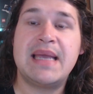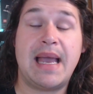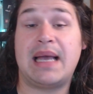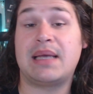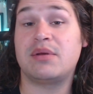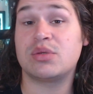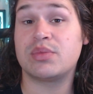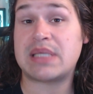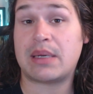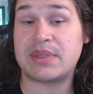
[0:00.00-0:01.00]
Uh,
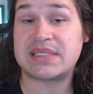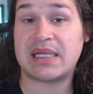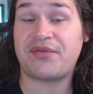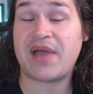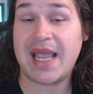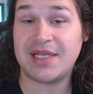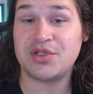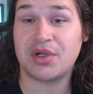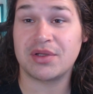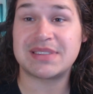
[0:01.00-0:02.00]
was able to sell it for
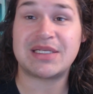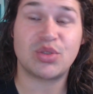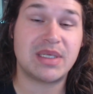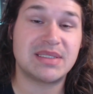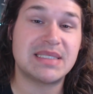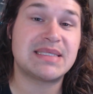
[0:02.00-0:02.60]
$82.20.